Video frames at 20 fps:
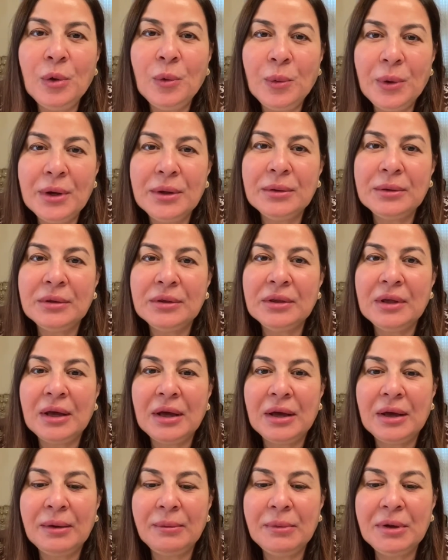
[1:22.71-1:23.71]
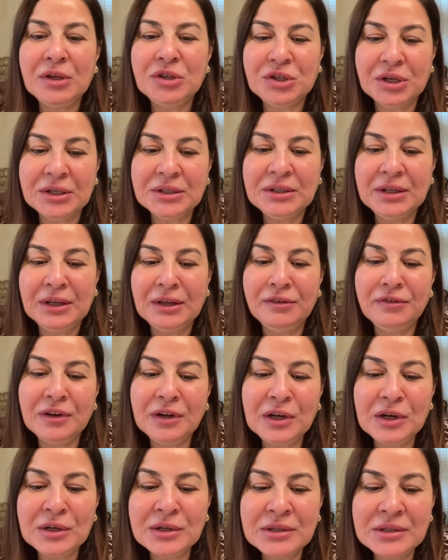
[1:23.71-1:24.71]
with injecting
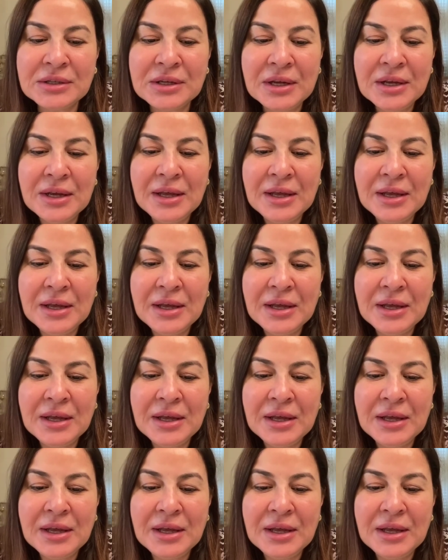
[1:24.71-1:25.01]
fillers,